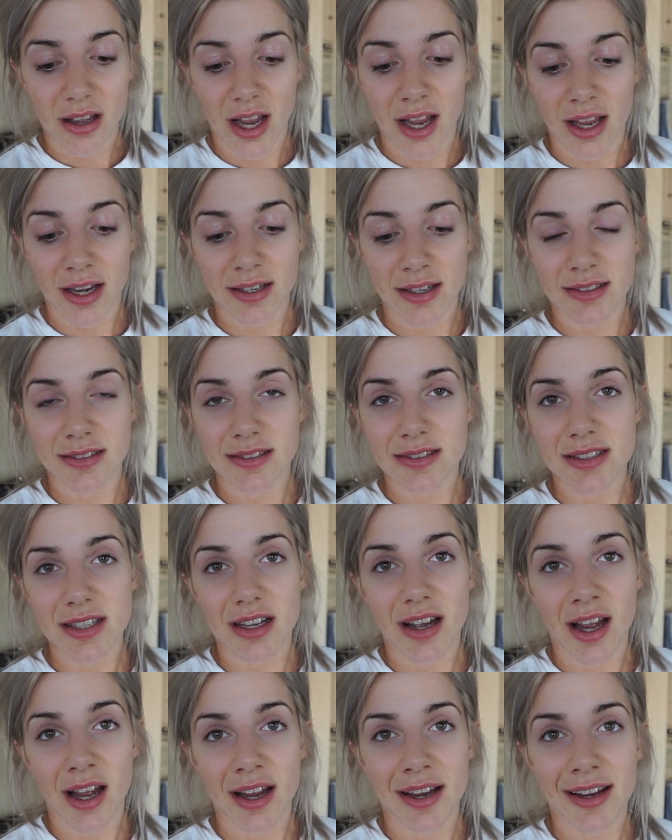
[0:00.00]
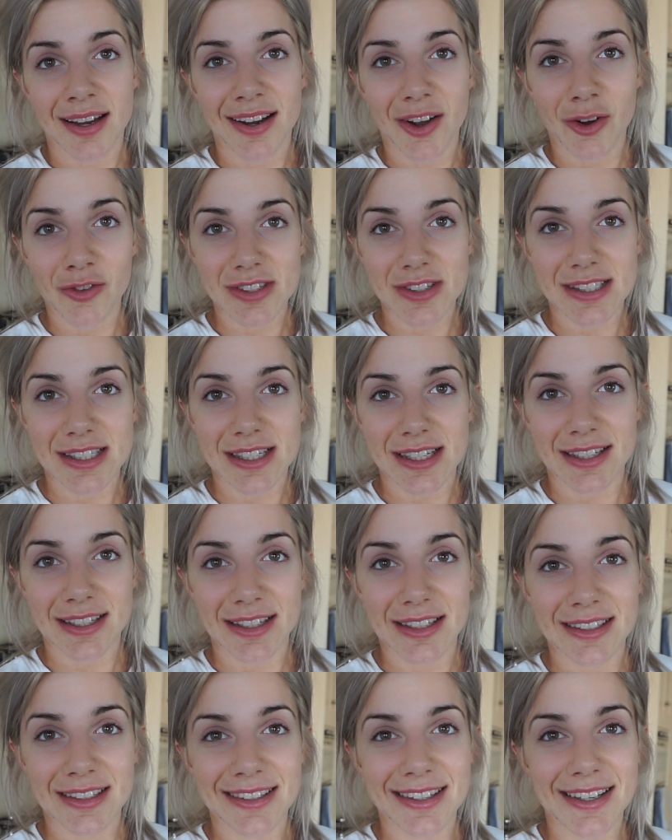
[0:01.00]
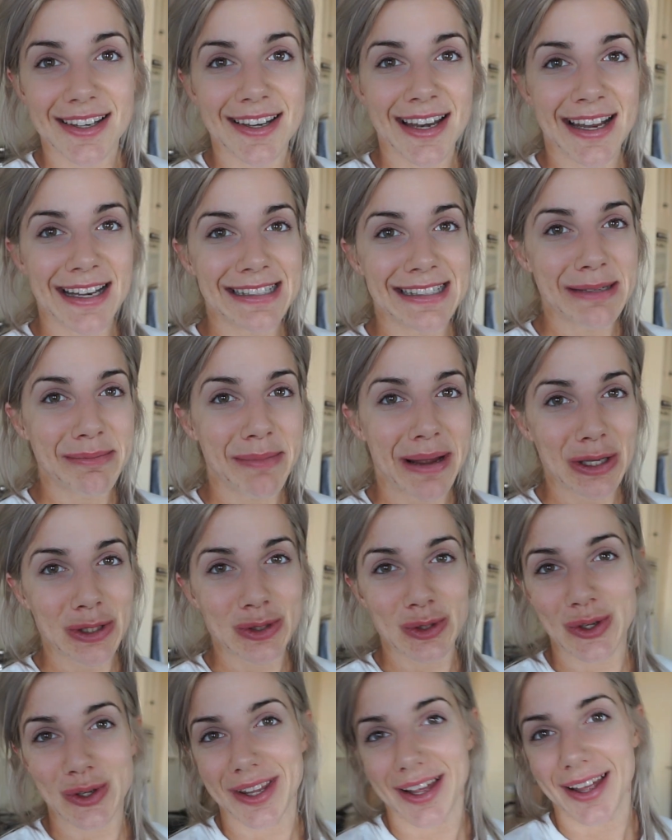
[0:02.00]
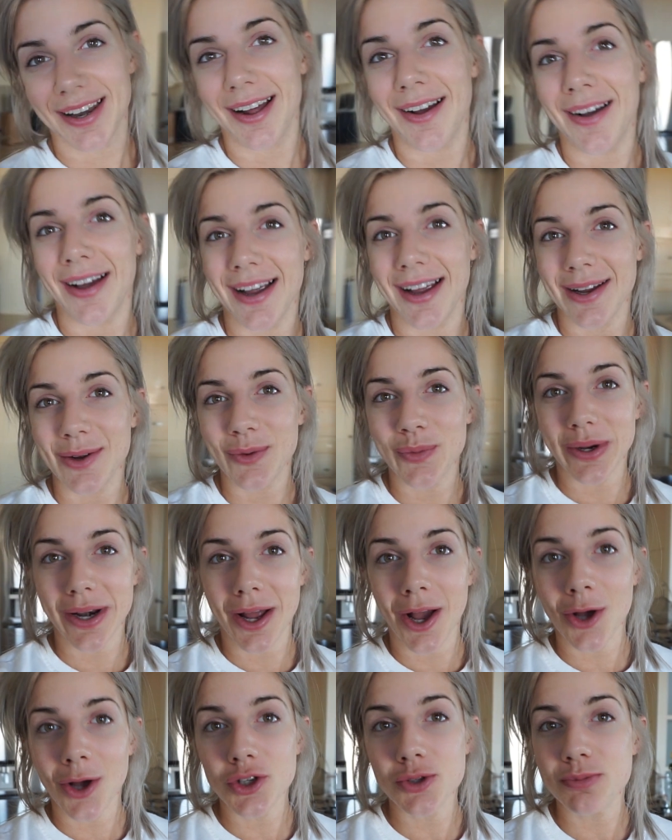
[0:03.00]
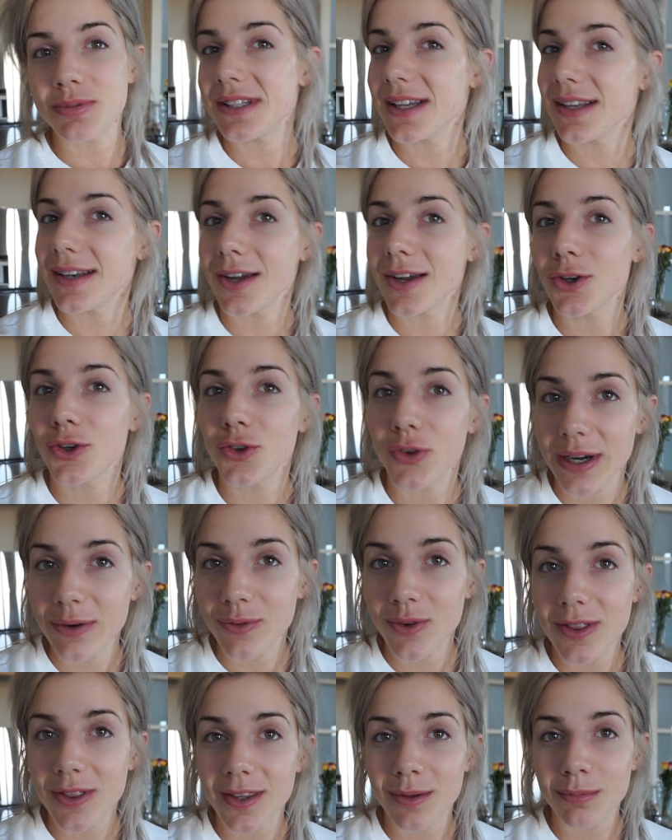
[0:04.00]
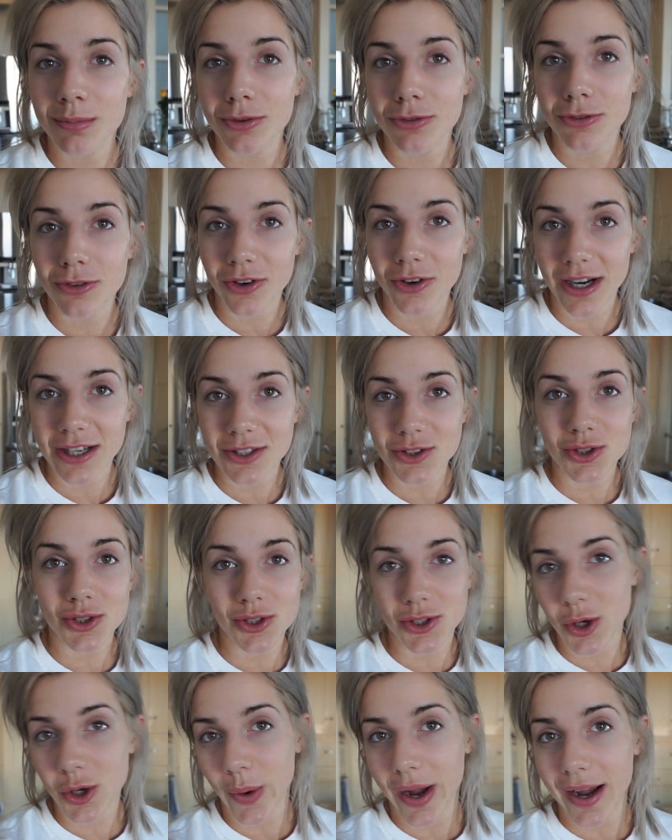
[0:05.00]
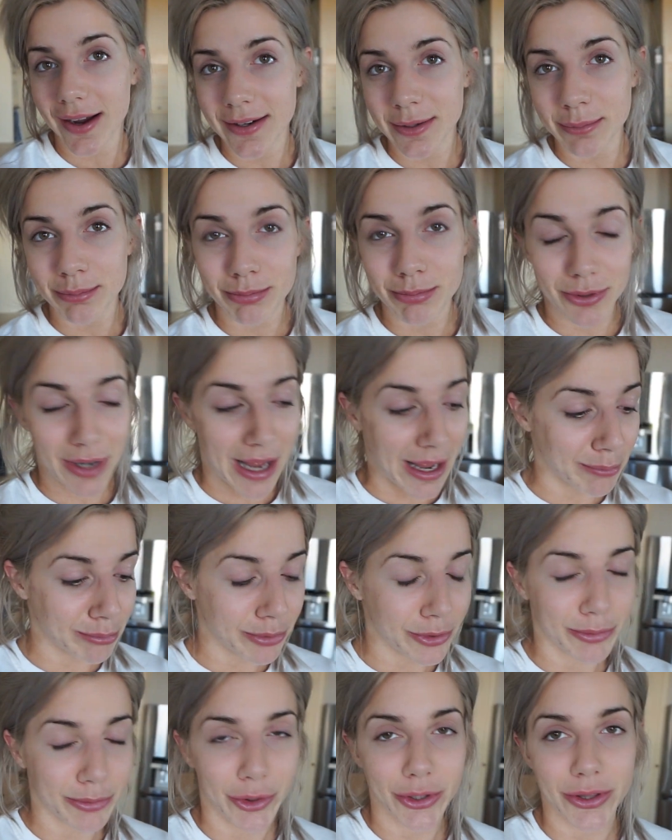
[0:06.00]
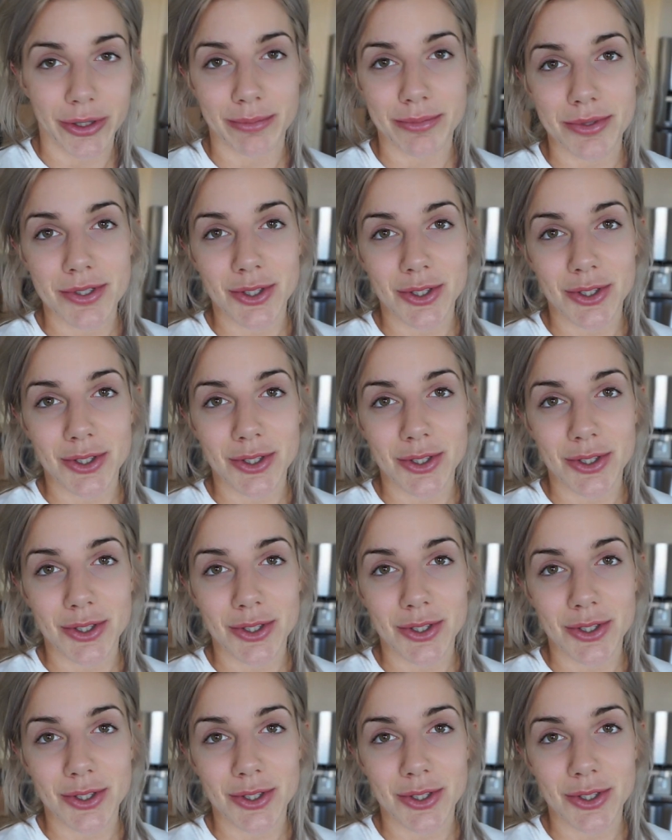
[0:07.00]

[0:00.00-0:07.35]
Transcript: and I obviously need to make sure that I one hundred percent agree with them before I do go out and, and promote them.